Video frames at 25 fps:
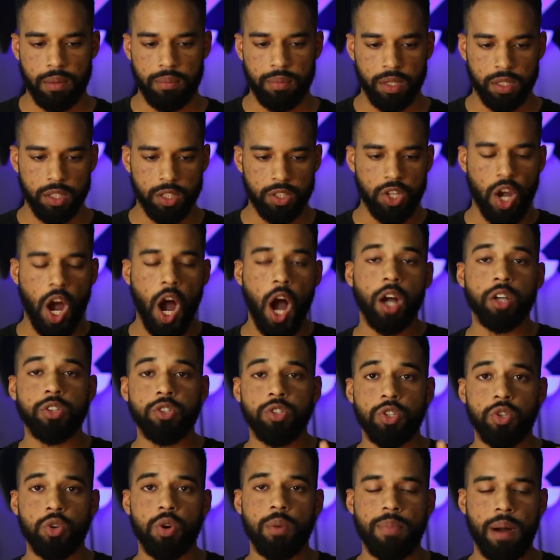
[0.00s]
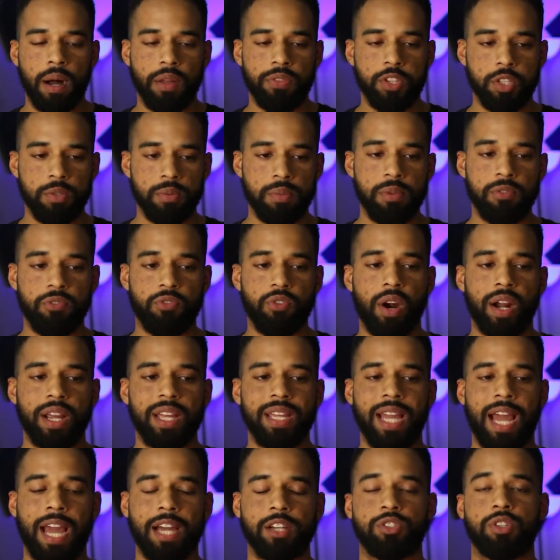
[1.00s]
I'm going to talk to you about this. Before I
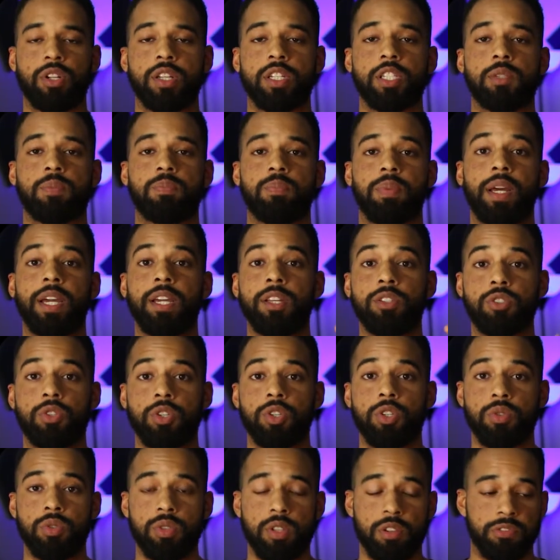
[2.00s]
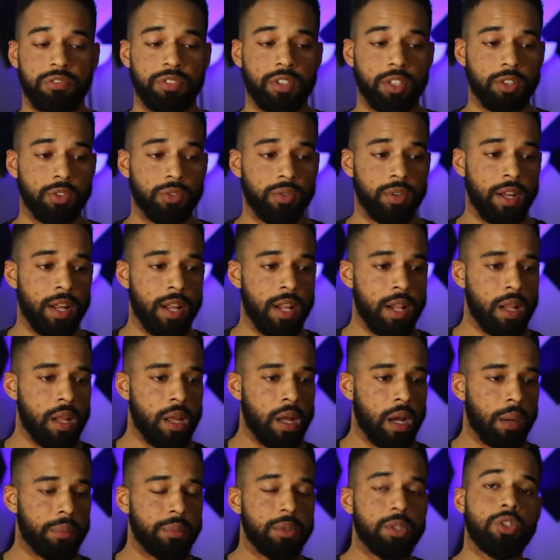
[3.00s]
can actually explain to you the funnel,
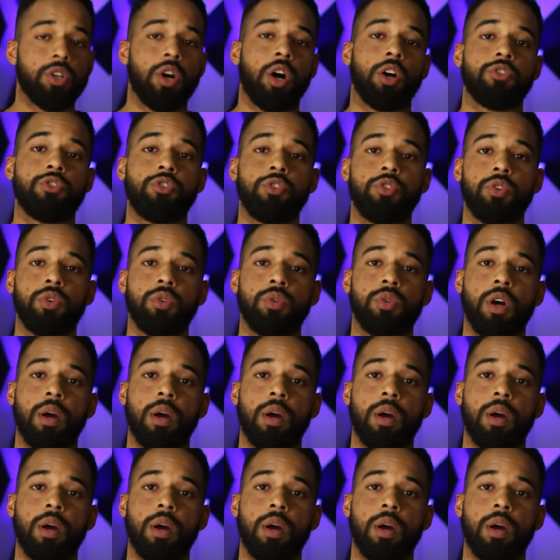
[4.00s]
I'm going to talk to you